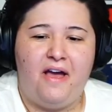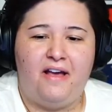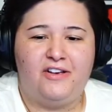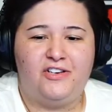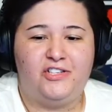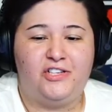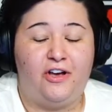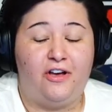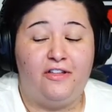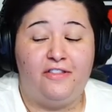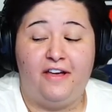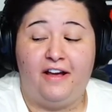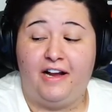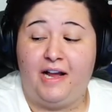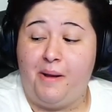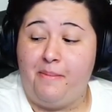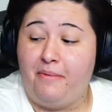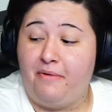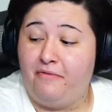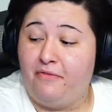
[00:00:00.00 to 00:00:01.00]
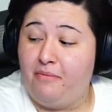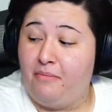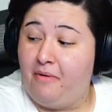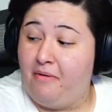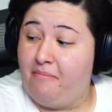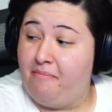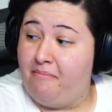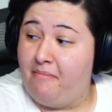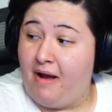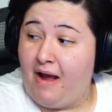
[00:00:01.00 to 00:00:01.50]
Saw that coming from
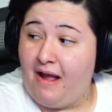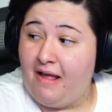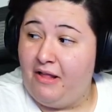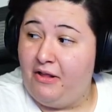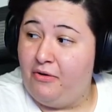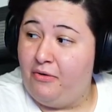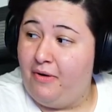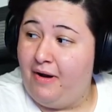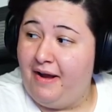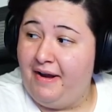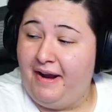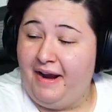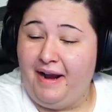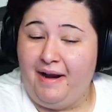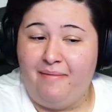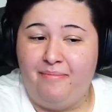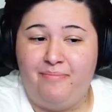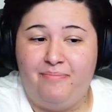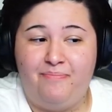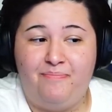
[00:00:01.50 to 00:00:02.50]
a mile away.